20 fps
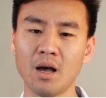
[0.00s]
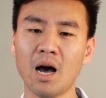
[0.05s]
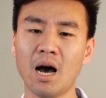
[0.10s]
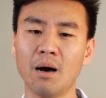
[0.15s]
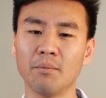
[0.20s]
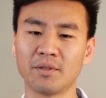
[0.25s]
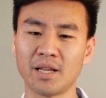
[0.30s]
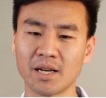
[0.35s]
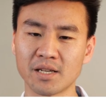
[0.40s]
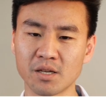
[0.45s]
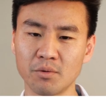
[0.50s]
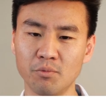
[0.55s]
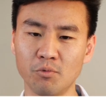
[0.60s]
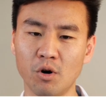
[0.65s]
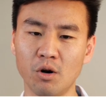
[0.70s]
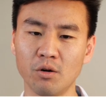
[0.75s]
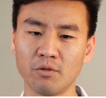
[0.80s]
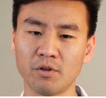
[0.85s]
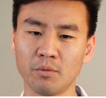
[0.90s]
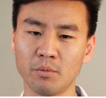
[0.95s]
I'm Dickson
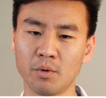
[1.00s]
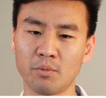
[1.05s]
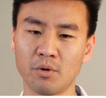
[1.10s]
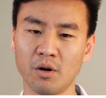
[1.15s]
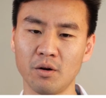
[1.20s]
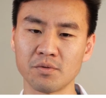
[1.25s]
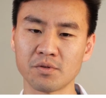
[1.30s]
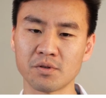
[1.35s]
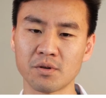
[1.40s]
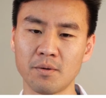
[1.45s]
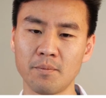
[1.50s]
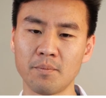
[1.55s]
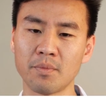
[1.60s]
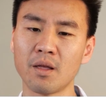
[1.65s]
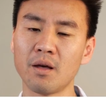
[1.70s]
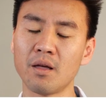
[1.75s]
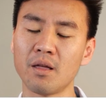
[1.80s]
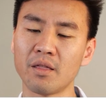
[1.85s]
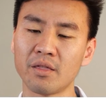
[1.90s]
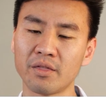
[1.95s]
Wong from The Profs.
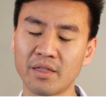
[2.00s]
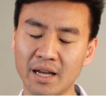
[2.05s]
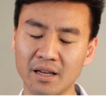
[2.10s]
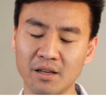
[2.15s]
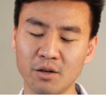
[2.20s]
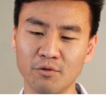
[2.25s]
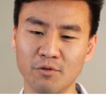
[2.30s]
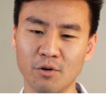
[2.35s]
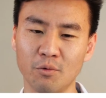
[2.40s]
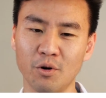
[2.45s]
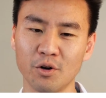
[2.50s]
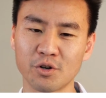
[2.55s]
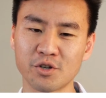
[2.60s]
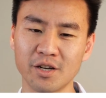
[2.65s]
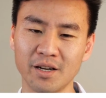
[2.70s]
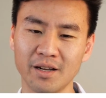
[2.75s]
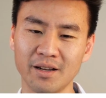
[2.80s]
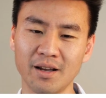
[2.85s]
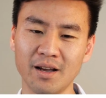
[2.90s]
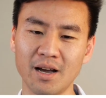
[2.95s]
Thank you for
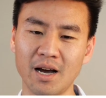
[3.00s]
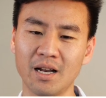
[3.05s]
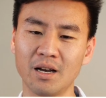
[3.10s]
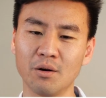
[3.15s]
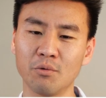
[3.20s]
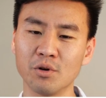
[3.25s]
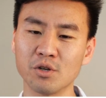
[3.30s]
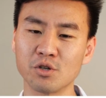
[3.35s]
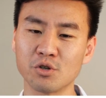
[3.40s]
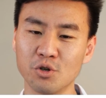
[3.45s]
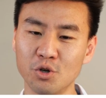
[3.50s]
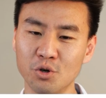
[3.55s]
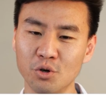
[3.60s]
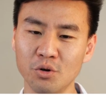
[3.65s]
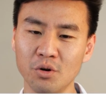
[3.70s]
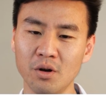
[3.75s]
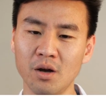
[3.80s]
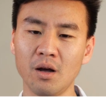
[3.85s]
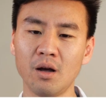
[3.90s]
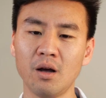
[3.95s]
watching, and I wish
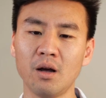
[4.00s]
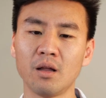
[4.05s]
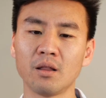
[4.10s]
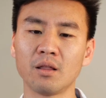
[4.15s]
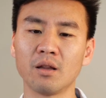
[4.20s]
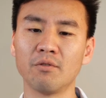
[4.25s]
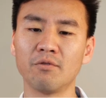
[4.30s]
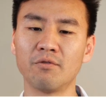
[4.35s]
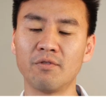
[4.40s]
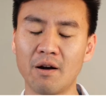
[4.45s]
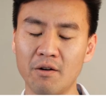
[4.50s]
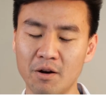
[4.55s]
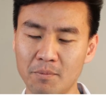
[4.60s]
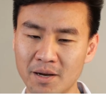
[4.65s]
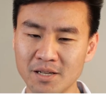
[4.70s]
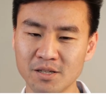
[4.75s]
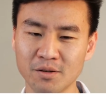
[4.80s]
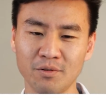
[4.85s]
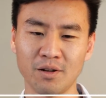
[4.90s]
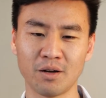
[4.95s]
you the very
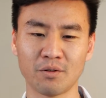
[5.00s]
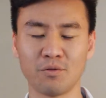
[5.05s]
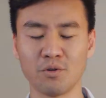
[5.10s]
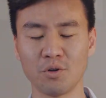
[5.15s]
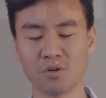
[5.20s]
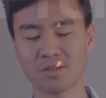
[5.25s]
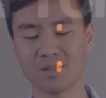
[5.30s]
best of luck for your